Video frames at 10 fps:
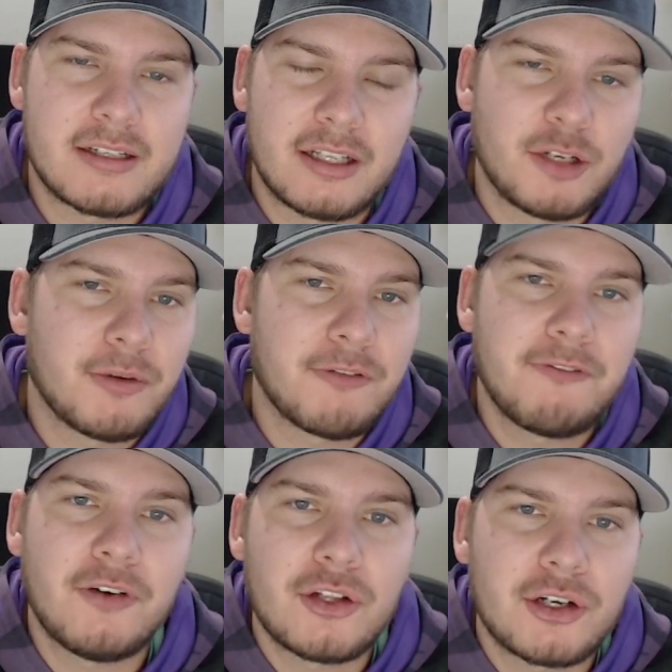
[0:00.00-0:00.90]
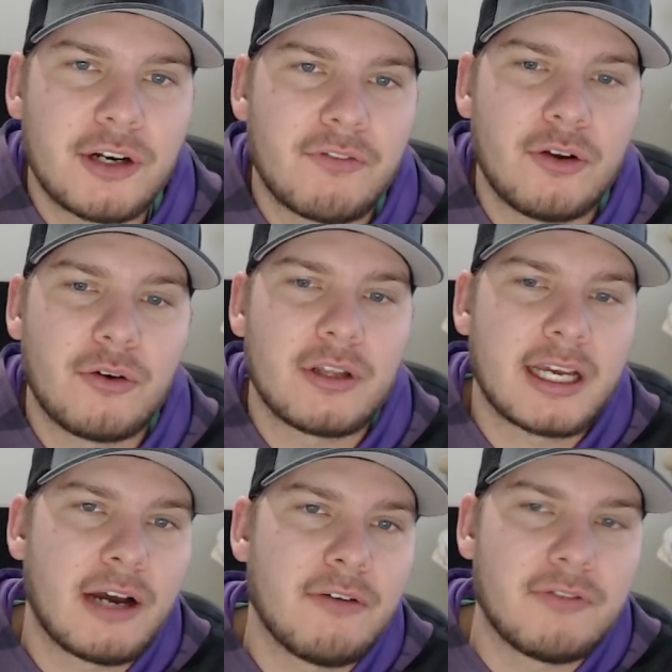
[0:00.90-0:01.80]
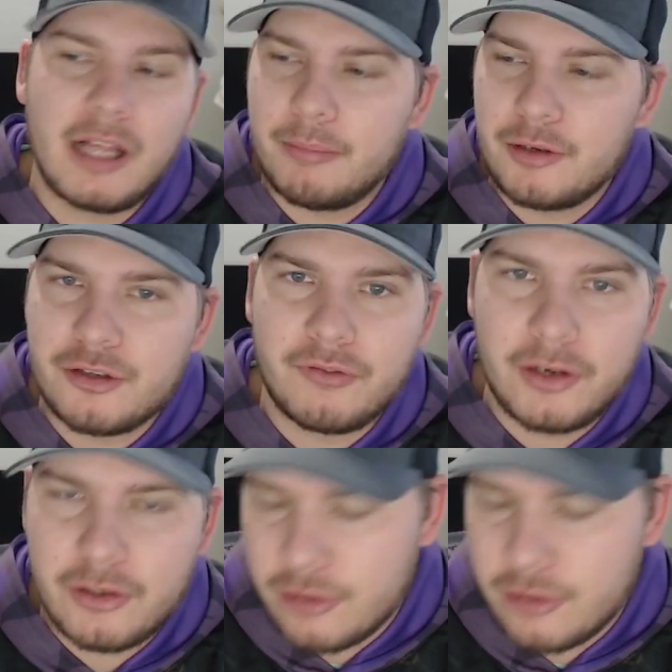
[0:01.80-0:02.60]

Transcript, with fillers: A little bit fuller if you don't like how floppy Surefires